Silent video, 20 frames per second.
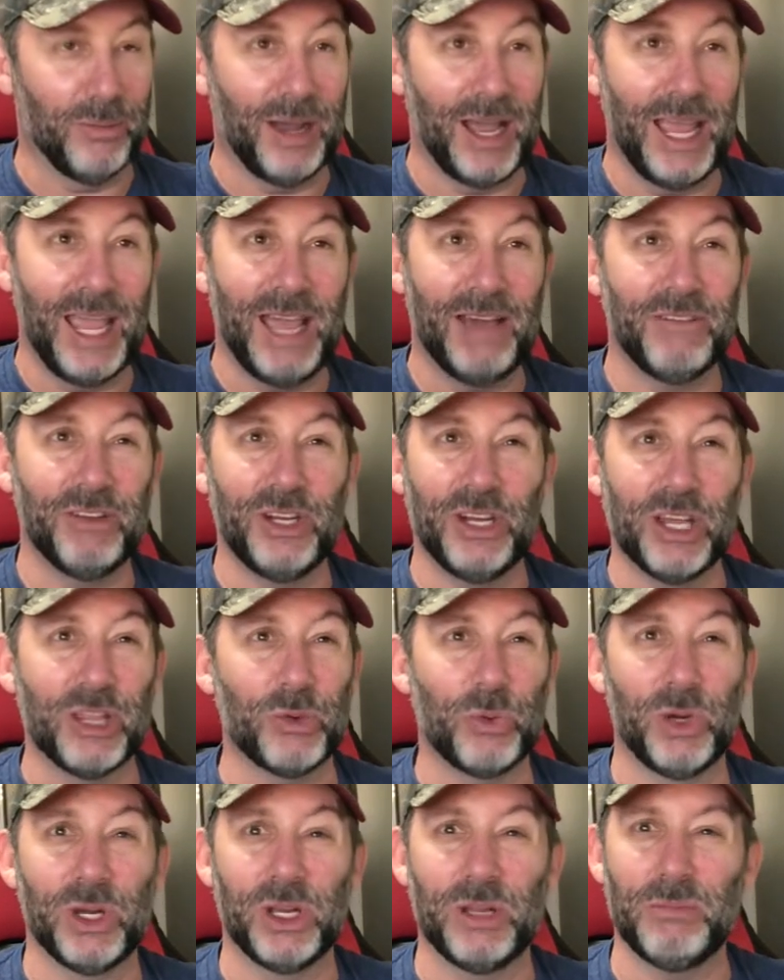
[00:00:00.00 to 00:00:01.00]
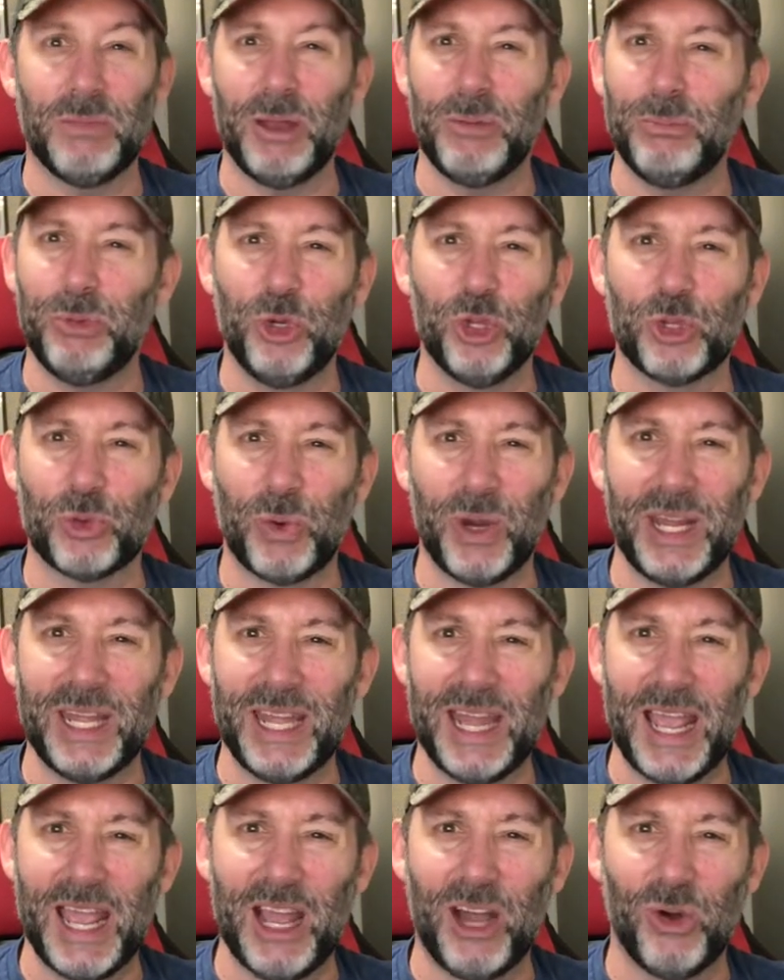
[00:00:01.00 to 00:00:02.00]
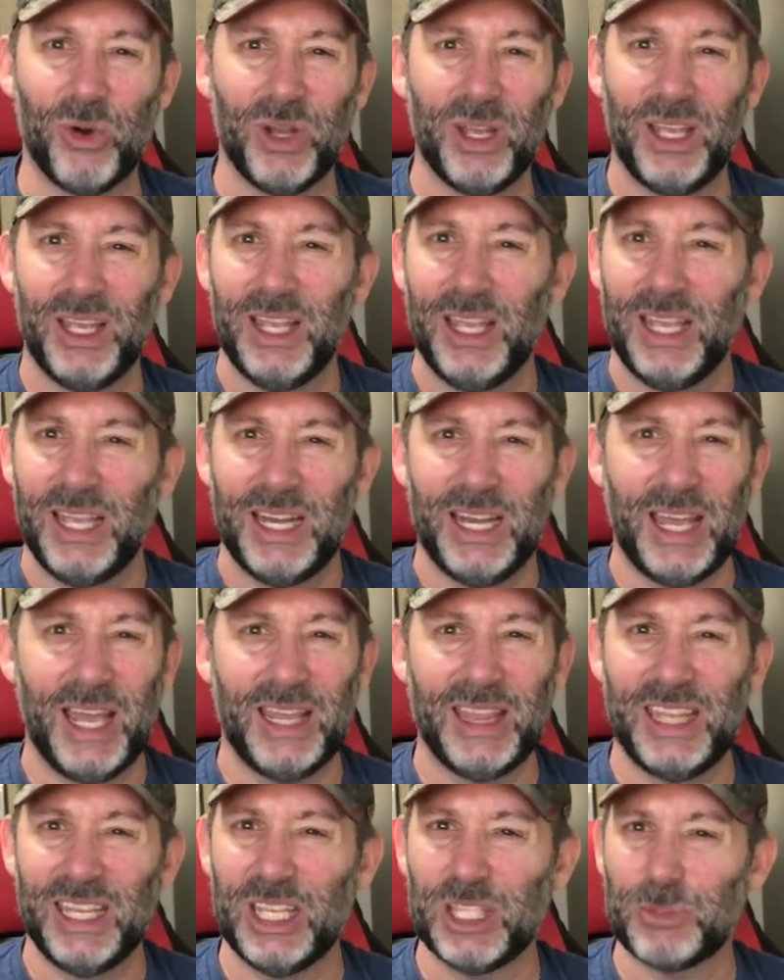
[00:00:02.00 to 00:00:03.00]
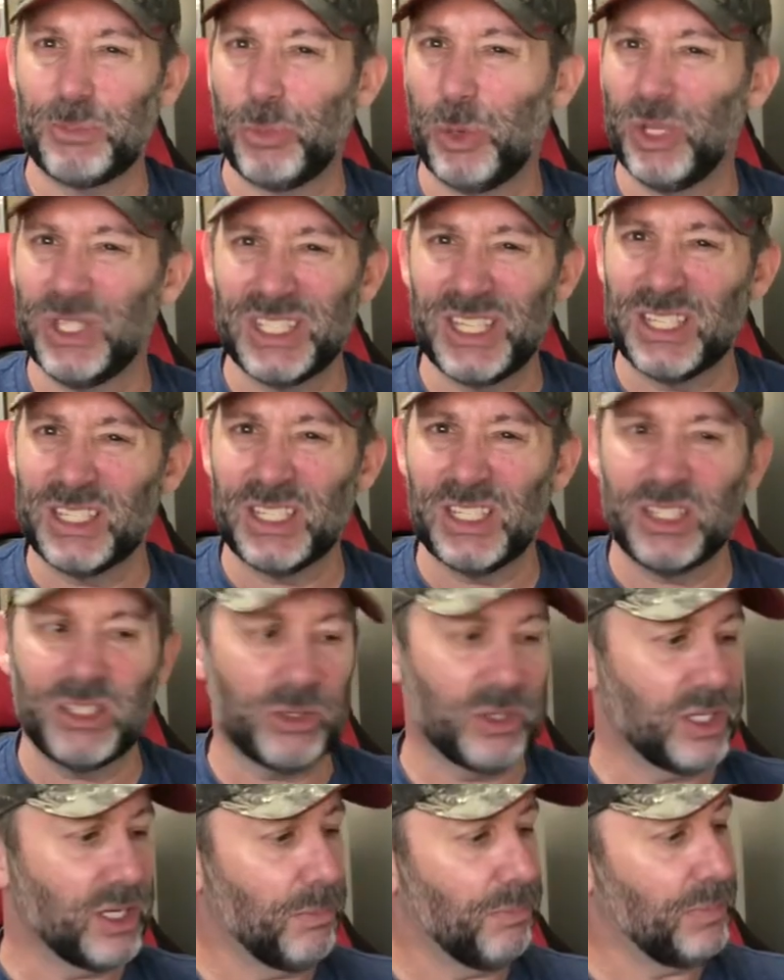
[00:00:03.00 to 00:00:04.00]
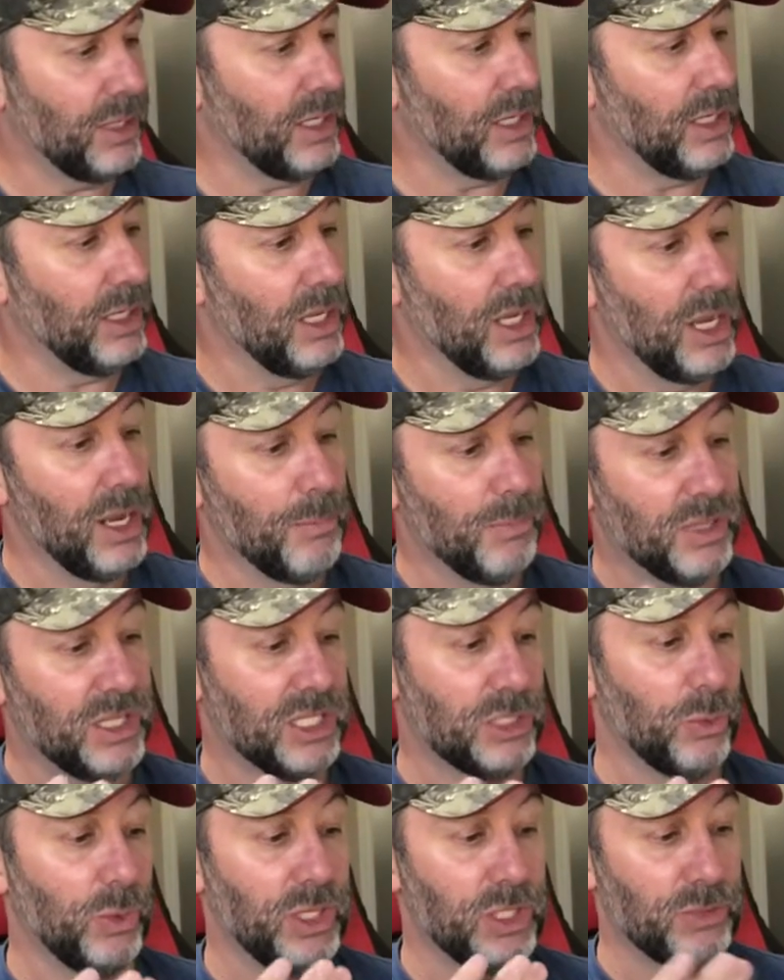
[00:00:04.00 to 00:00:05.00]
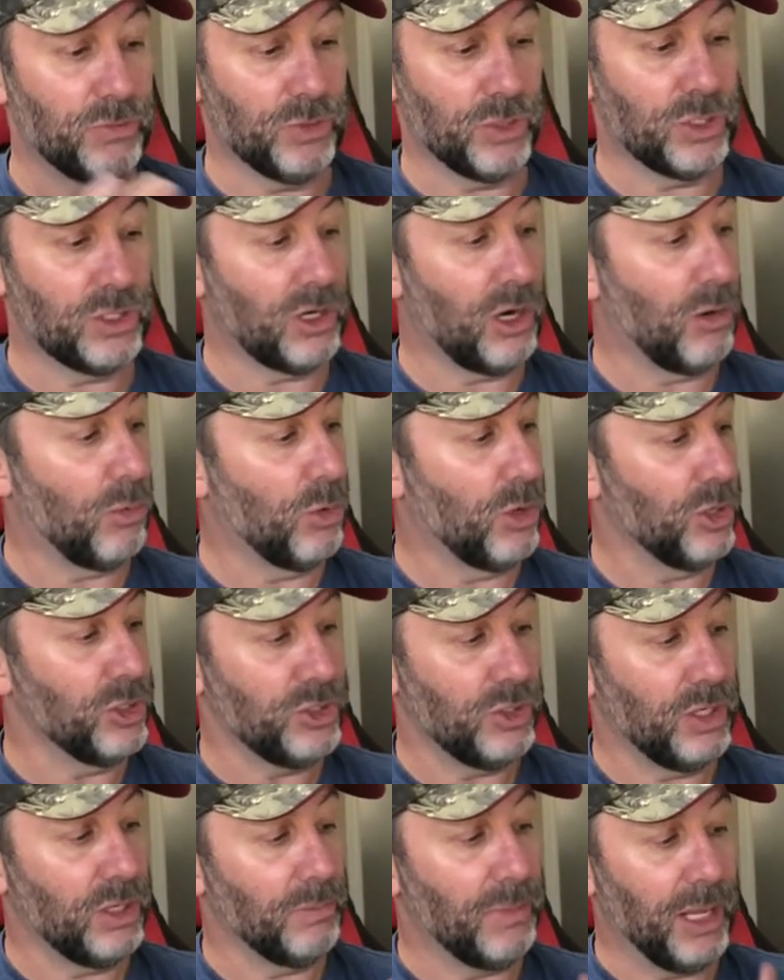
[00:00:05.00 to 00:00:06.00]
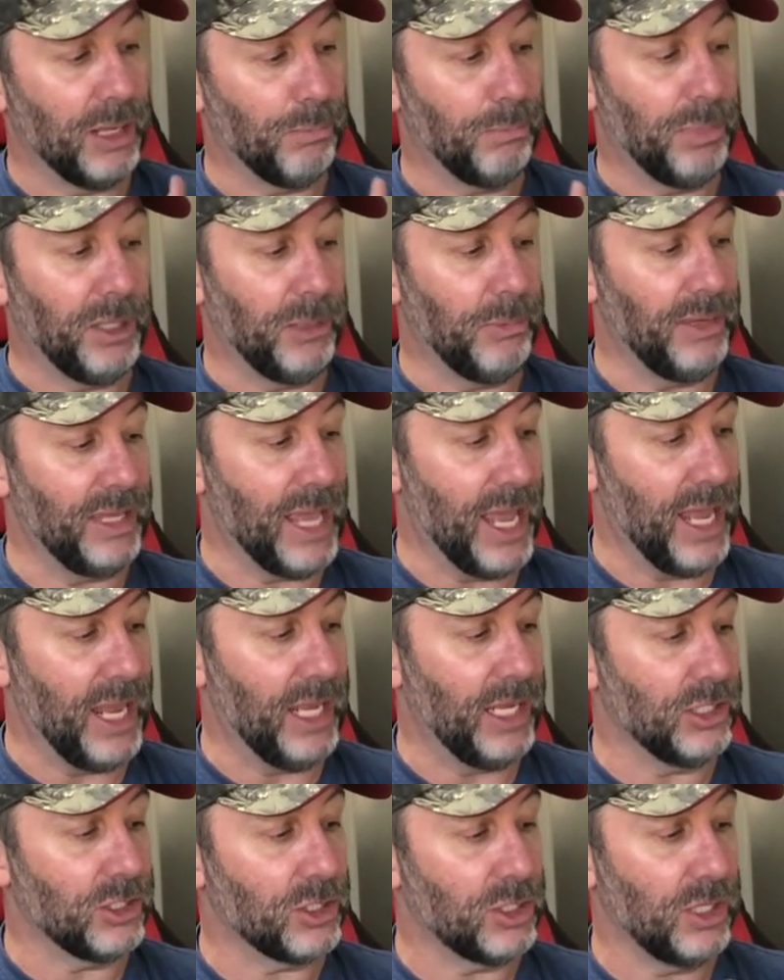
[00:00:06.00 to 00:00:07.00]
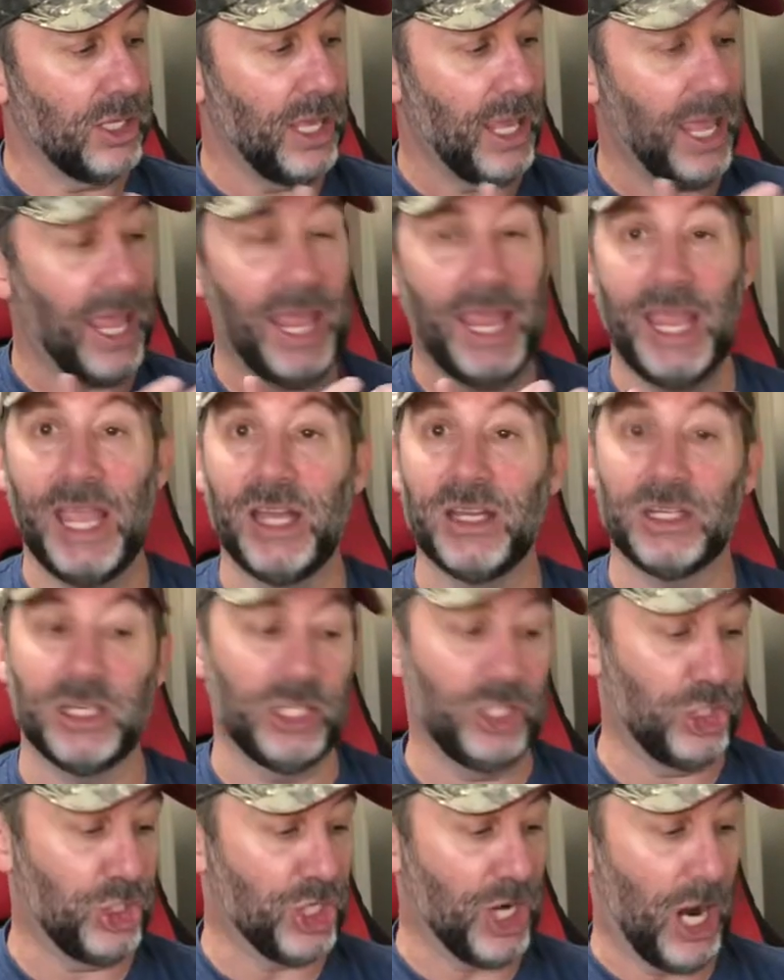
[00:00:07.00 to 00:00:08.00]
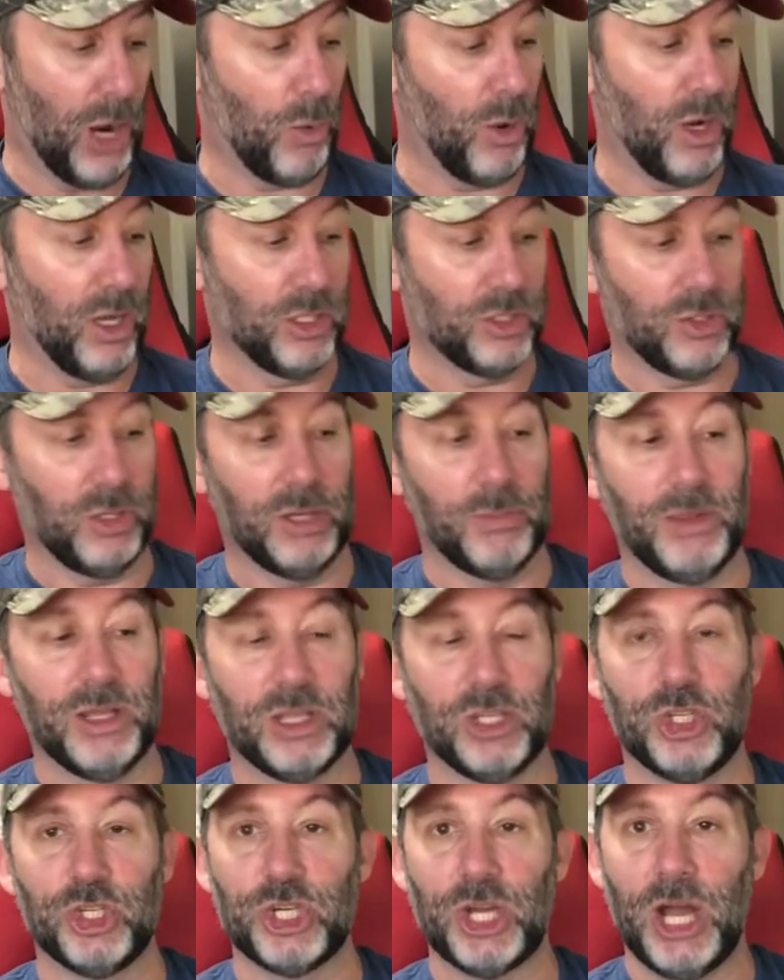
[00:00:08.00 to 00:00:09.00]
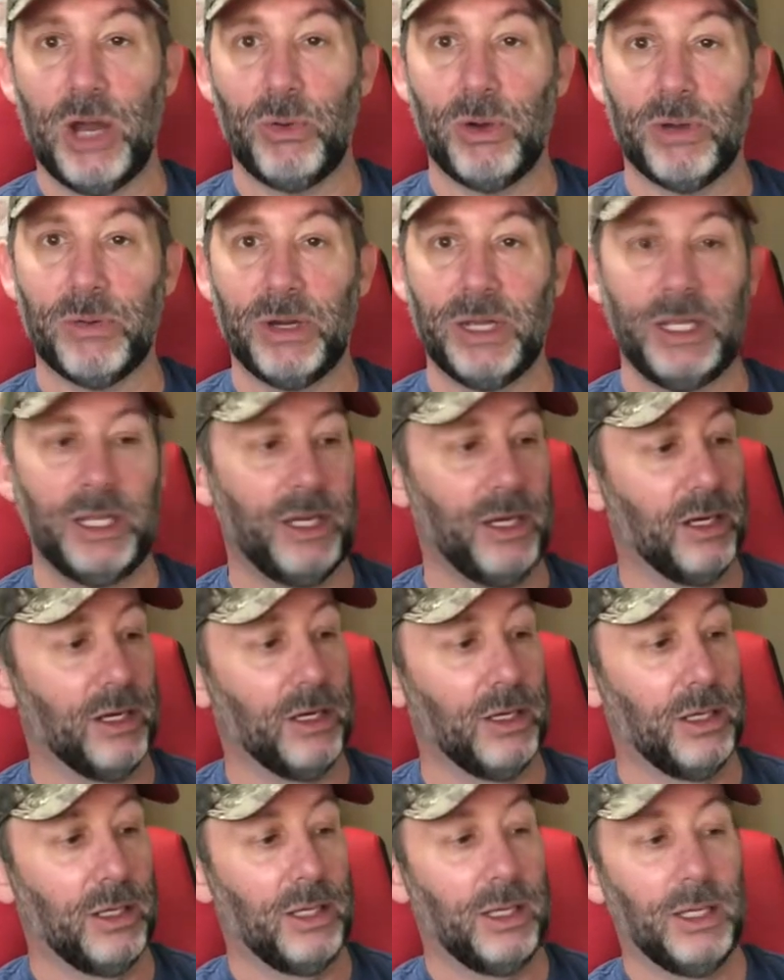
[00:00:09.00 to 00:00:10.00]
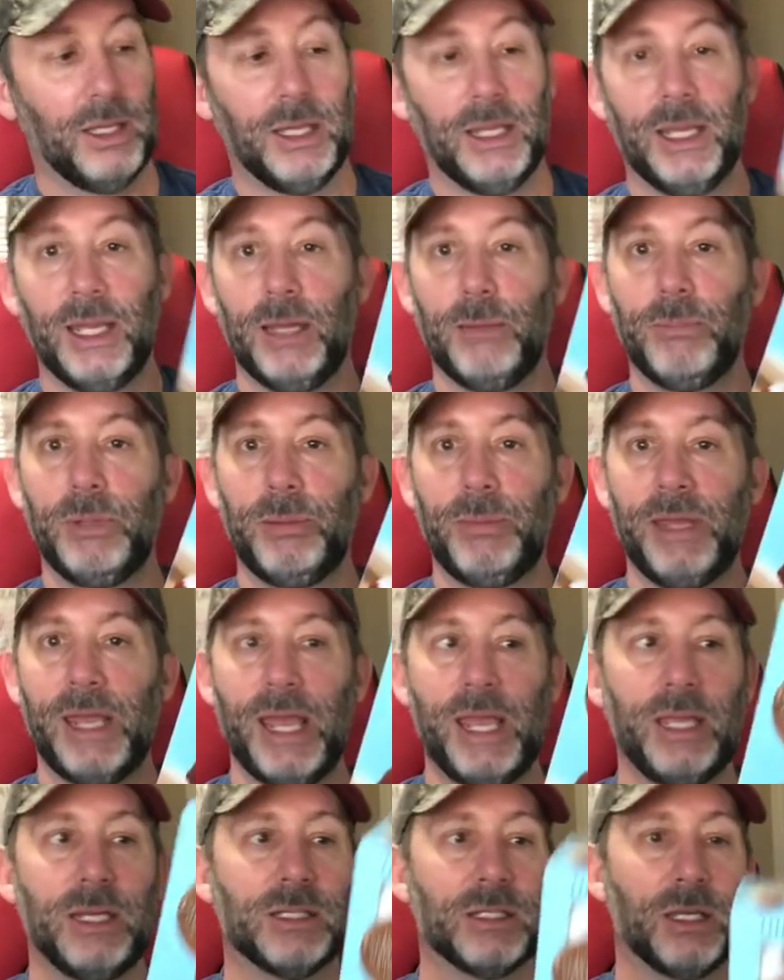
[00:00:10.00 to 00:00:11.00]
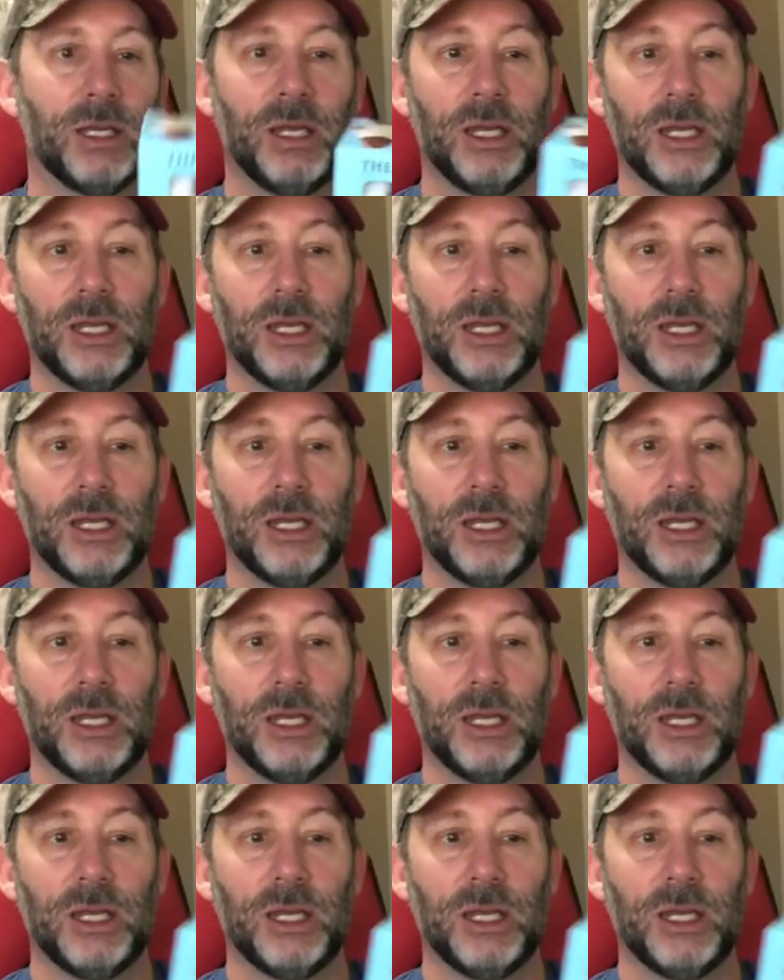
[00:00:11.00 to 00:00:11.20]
I have another one in my booth right now, and I think it's princesses or something, but this one is for Star Wars. You can make BB-8 and a Jawa. So you can make the Jawa right here and BB-8.